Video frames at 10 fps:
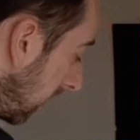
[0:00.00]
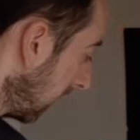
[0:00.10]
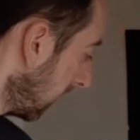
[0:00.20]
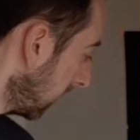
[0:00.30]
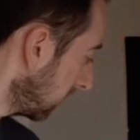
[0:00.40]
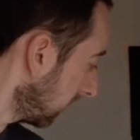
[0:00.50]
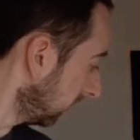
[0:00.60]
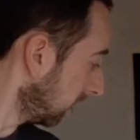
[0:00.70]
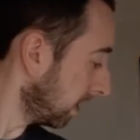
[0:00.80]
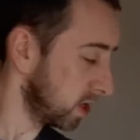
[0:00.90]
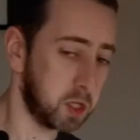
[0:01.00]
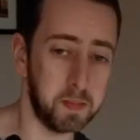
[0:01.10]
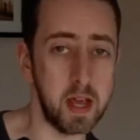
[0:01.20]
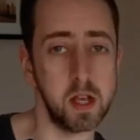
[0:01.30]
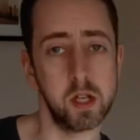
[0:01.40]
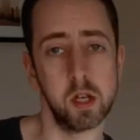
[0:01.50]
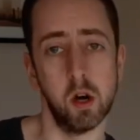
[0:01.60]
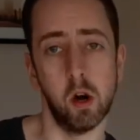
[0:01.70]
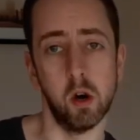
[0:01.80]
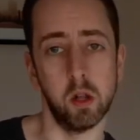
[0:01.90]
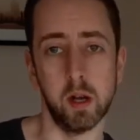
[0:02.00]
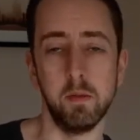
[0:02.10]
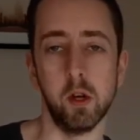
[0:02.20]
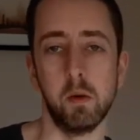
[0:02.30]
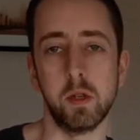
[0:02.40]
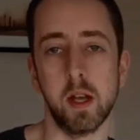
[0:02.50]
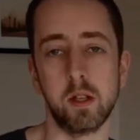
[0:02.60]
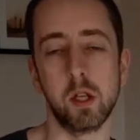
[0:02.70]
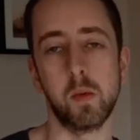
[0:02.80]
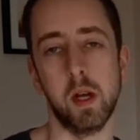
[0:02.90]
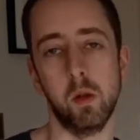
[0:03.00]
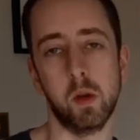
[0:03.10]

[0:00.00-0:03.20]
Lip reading: and a little bit of space all around the objects as well.